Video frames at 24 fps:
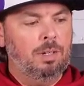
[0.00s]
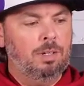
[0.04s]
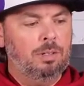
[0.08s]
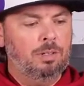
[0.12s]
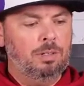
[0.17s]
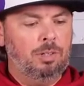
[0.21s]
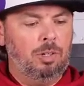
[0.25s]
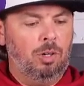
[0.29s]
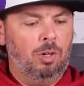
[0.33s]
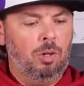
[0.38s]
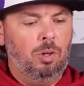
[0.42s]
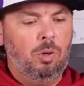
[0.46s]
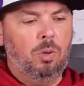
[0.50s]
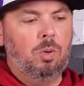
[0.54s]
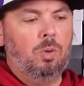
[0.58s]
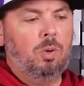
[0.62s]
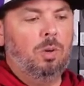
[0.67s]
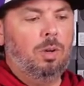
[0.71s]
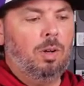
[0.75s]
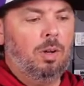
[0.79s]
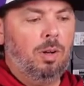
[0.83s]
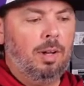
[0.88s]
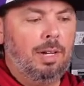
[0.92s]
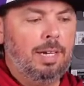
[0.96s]
So
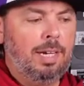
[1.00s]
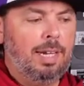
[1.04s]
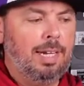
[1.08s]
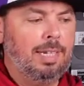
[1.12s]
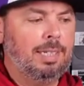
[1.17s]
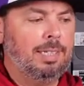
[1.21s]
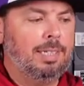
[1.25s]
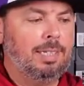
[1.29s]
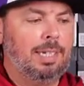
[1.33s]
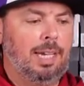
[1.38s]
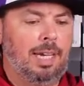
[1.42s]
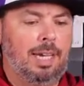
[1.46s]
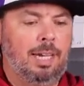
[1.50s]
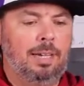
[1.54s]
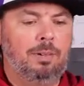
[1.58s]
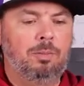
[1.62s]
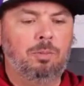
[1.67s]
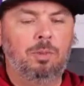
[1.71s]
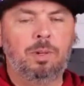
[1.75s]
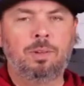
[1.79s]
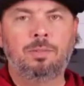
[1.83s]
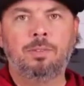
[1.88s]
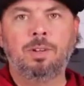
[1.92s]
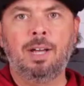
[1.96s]
on the inside,
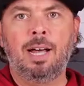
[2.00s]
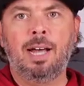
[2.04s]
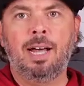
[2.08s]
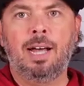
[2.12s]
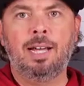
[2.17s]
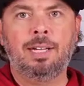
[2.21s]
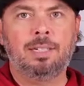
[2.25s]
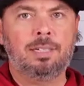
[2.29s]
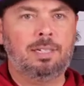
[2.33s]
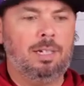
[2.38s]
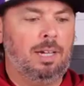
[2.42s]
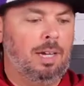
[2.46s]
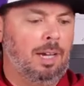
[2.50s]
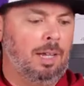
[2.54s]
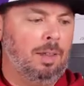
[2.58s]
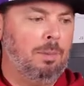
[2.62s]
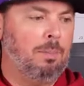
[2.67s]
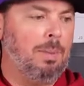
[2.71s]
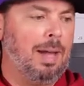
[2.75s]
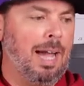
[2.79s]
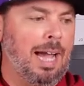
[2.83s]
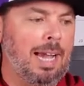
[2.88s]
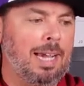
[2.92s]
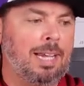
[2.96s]
we've got
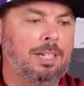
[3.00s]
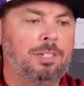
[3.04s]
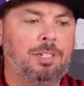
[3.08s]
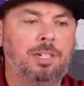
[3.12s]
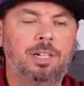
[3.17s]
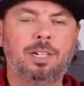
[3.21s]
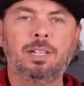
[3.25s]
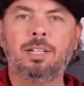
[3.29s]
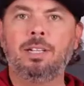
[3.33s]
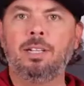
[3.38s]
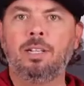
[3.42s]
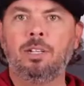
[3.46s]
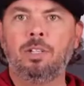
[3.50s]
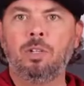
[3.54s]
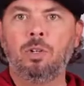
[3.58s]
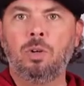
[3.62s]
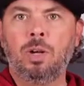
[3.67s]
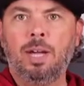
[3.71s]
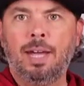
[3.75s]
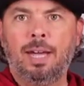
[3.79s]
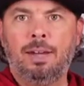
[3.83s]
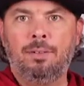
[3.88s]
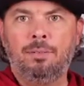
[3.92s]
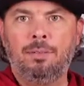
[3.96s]
the packaging.
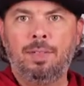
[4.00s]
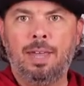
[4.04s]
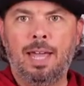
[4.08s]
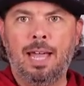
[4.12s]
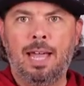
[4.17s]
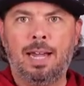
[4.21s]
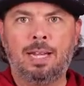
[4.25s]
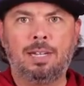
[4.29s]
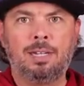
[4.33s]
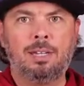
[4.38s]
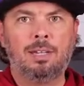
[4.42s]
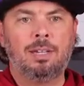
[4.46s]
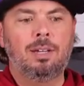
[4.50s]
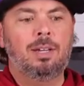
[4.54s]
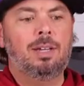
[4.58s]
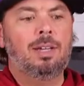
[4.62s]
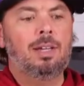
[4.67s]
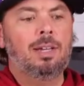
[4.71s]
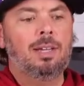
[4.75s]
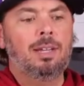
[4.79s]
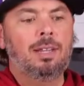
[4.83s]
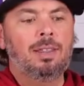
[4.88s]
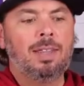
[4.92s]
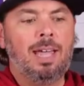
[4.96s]
You'll have that
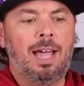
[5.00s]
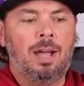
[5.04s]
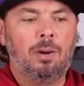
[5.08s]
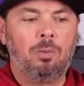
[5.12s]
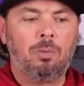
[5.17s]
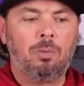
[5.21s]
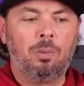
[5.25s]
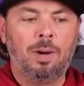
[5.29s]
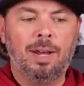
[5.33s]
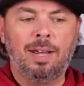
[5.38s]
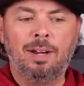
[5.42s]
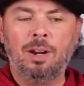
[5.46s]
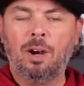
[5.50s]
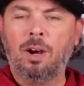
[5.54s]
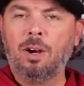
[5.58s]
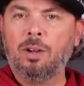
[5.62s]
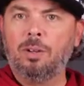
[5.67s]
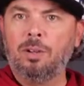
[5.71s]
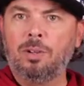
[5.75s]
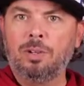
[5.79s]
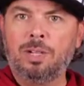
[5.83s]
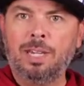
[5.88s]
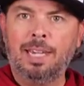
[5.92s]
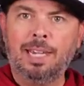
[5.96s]

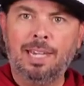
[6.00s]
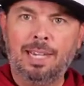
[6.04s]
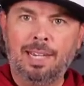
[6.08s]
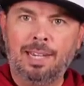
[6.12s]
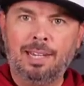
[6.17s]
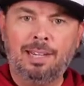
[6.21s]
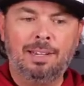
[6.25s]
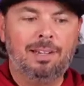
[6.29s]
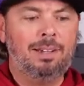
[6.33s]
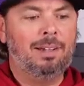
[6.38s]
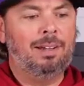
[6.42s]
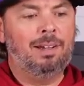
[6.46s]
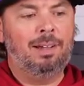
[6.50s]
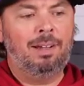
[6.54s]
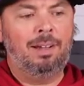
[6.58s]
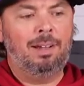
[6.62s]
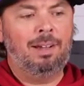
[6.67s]
radar looking,